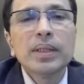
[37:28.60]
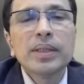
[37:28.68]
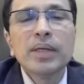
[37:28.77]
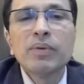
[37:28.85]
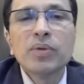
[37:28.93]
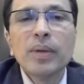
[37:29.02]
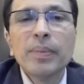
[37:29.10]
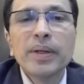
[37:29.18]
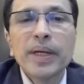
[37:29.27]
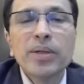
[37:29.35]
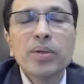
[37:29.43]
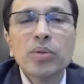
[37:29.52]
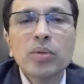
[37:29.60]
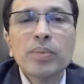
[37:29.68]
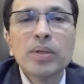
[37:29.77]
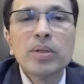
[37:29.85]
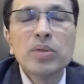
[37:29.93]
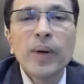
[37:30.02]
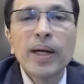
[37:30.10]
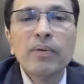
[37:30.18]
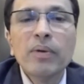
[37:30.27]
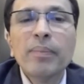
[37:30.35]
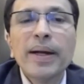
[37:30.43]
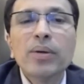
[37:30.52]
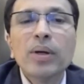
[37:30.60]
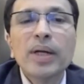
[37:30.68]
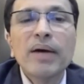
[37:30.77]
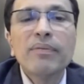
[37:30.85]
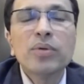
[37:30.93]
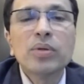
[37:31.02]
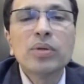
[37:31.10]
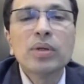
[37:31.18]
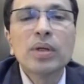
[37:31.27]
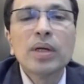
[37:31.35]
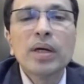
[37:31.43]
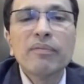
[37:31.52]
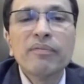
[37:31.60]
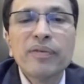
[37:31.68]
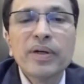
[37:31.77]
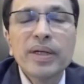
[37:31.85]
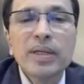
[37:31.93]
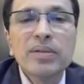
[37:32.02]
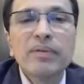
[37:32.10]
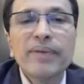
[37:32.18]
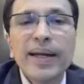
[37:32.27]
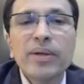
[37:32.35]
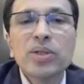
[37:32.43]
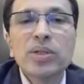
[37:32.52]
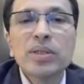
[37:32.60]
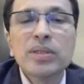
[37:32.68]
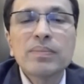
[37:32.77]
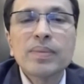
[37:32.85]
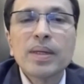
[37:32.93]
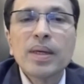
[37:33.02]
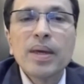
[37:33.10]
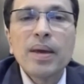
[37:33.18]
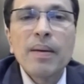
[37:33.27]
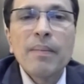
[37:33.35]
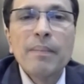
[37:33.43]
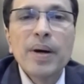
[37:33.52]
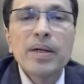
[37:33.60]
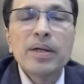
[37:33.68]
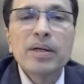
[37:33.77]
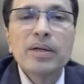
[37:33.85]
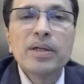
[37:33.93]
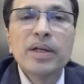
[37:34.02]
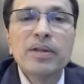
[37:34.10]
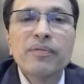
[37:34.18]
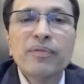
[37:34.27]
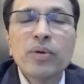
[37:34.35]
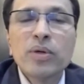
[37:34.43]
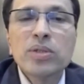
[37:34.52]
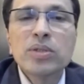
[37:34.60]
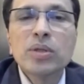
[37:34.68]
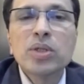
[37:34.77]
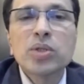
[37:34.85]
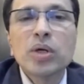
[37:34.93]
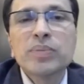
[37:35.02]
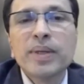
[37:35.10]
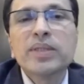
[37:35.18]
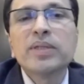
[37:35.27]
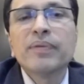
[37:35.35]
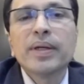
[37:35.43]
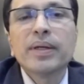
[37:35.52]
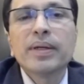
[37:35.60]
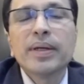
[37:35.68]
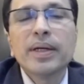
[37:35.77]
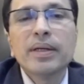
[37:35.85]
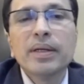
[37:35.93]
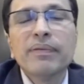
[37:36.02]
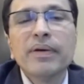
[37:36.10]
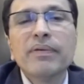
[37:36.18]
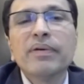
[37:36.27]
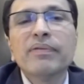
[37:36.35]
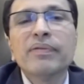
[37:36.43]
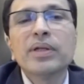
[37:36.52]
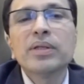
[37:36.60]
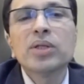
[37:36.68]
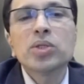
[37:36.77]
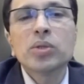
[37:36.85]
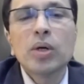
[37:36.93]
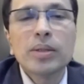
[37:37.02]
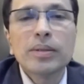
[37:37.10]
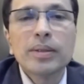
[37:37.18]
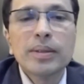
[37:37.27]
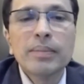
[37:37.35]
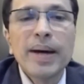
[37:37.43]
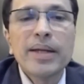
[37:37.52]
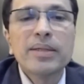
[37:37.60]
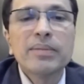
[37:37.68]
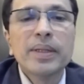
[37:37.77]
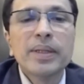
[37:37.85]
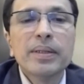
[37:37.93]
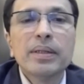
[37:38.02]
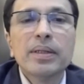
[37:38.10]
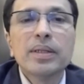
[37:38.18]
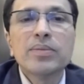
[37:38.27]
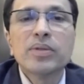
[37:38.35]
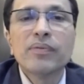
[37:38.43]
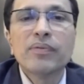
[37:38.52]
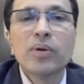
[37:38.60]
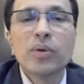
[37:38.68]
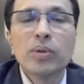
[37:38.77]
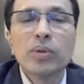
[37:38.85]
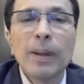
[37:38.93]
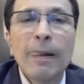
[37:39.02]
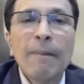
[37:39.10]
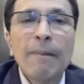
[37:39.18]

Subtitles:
thing which we have been trying to do, because while we might not have comfort in terms of valuations, but then the focus is on stock specific, right? If you have comfort in the stock, the management in terms of growth,